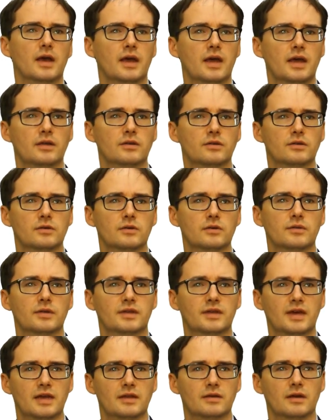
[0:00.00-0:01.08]
into the
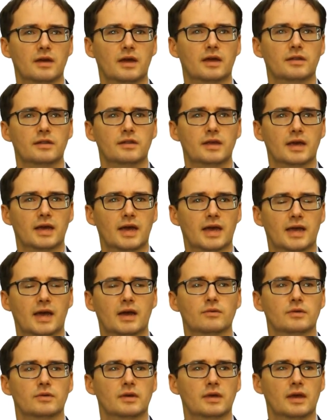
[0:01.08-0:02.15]
data and the
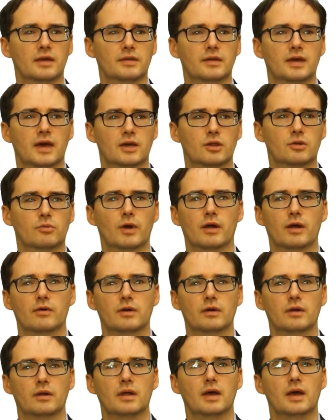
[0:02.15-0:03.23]
accounting and the
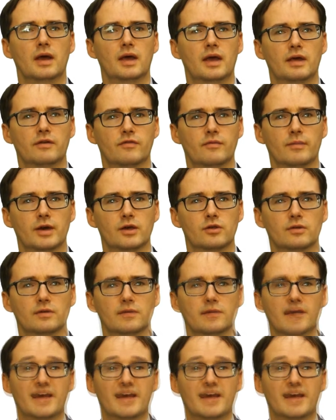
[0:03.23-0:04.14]
actuarial information.